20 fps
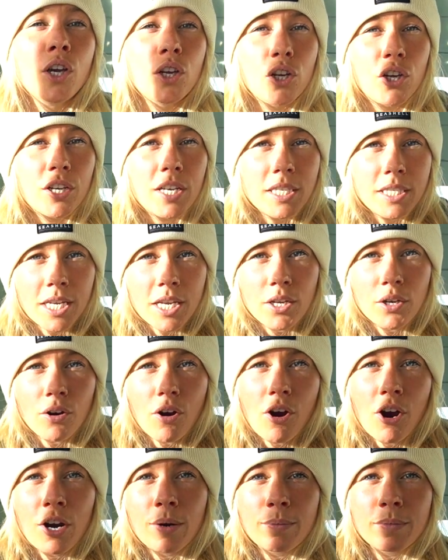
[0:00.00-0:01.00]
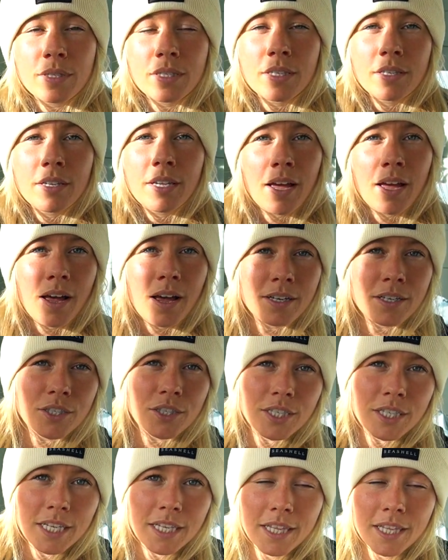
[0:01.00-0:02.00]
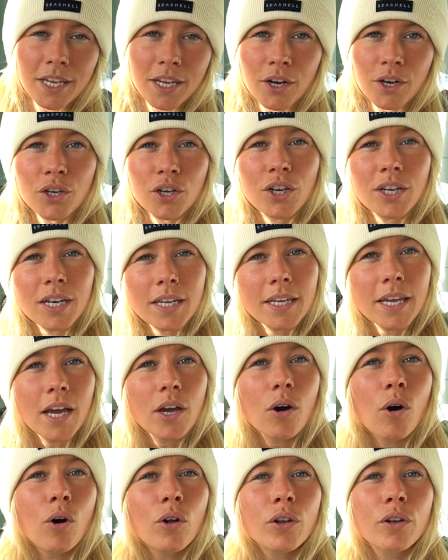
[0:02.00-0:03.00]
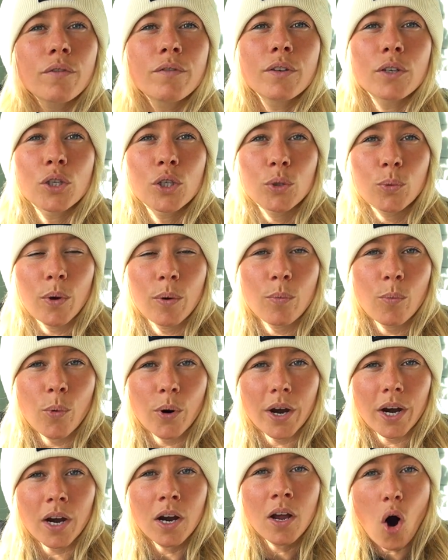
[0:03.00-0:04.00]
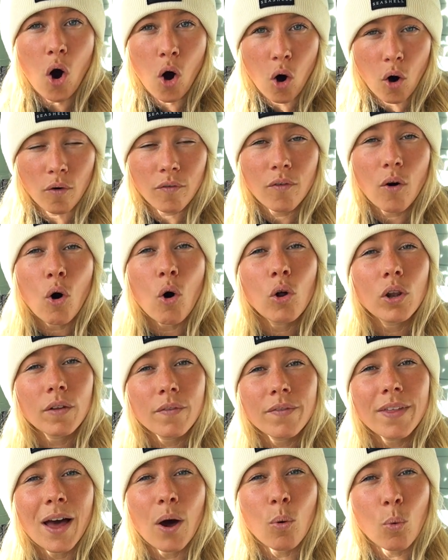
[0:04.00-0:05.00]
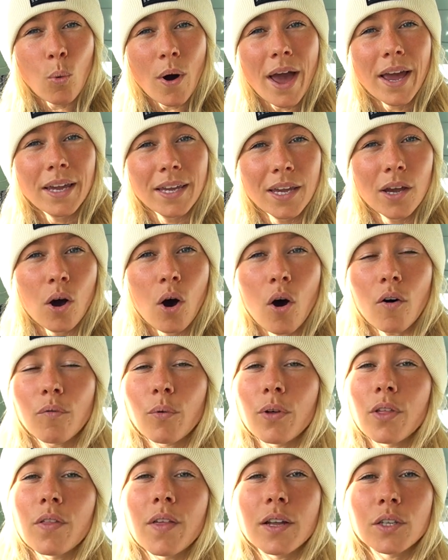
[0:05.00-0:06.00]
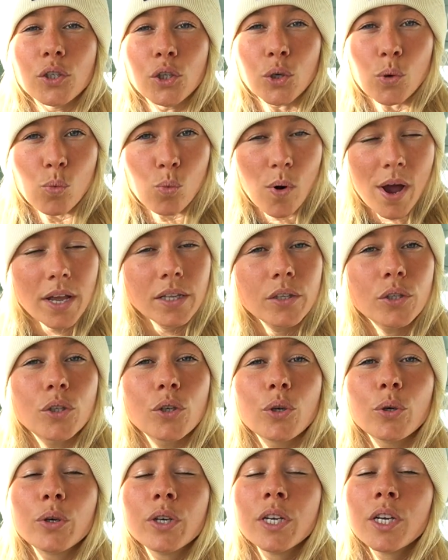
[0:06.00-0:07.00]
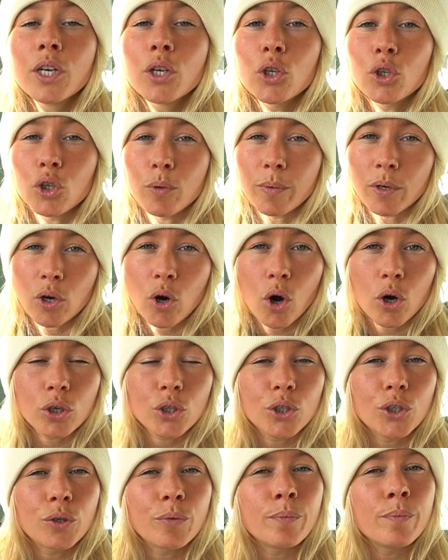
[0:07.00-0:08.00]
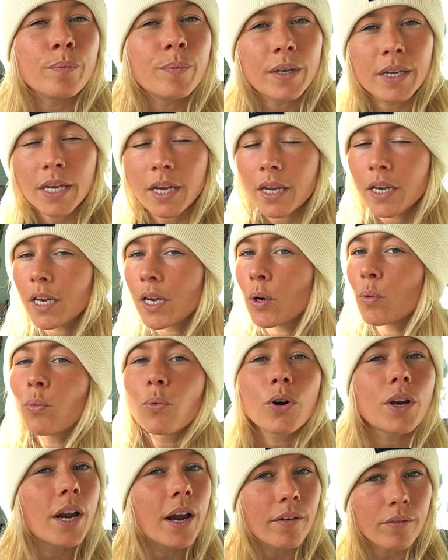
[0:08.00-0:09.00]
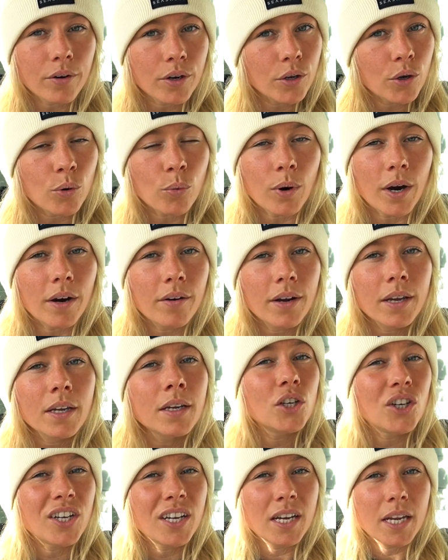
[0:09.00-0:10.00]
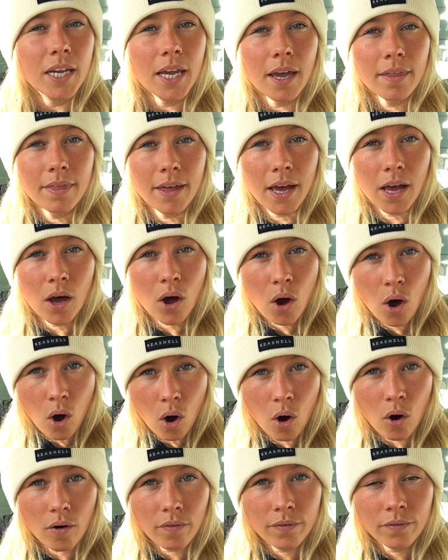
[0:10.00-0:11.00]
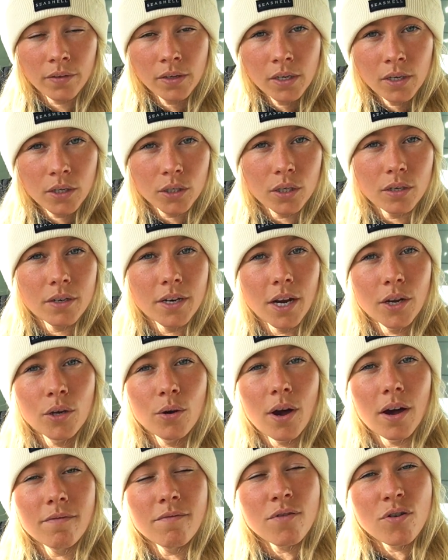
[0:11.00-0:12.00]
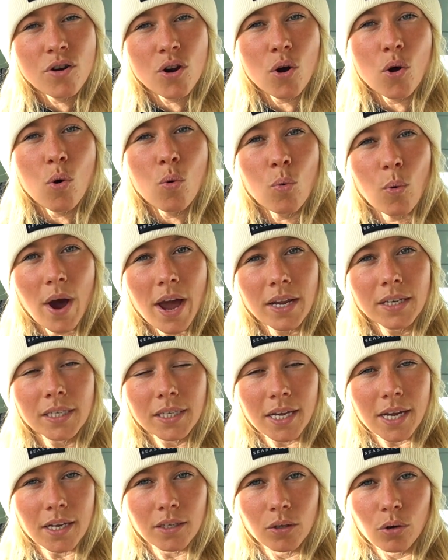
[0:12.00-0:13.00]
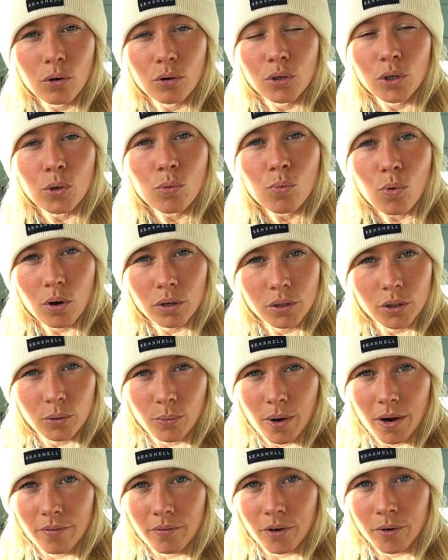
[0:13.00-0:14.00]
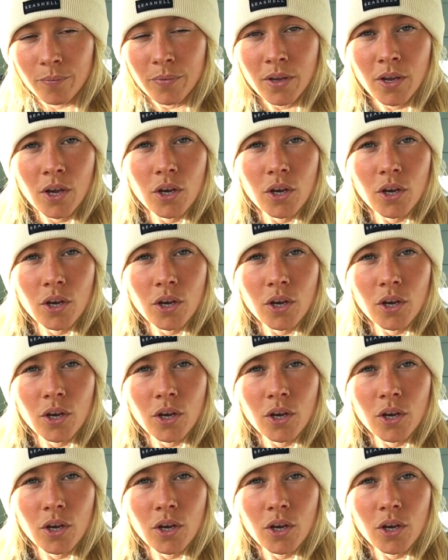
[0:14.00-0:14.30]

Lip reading: You're going to take your arms underneath here. You're going to get all of your swimwear off, all of that wet kit off, whether that's your wetsuit, swimming costume, bikini, whatever you're wearing, you're going to get that off. So now you have no wet kit on you whatsoever.